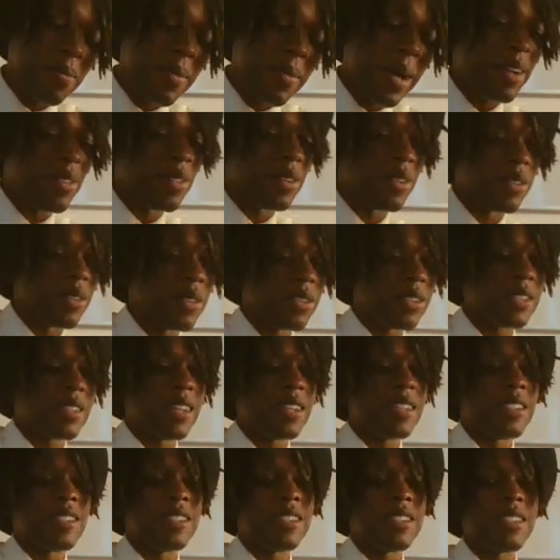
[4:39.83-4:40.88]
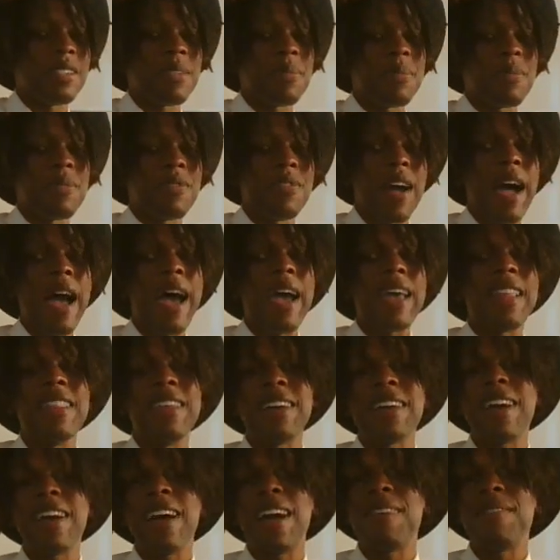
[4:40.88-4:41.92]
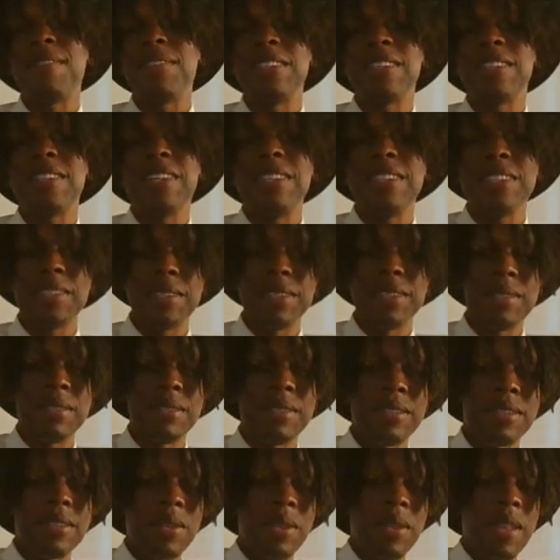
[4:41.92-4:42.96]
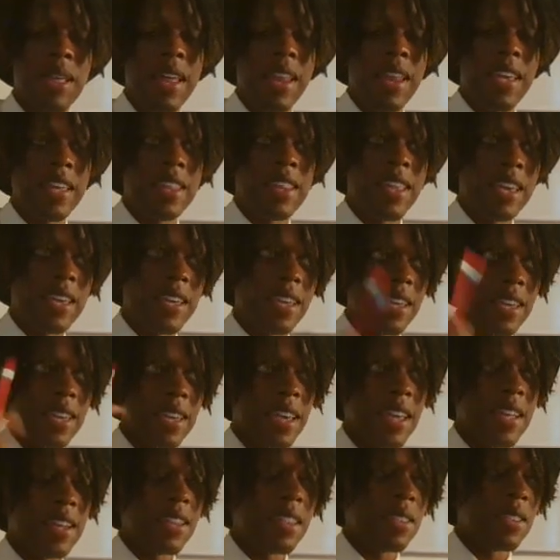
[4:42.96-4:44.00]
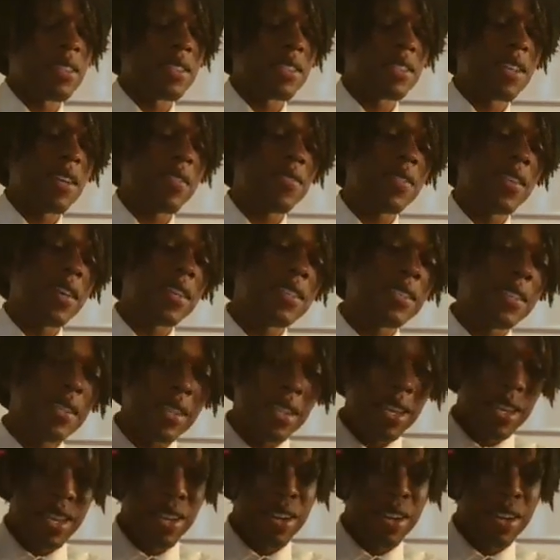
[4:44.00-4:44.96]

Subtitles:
my role is just to provide the conversation so that they can get the stuff that's in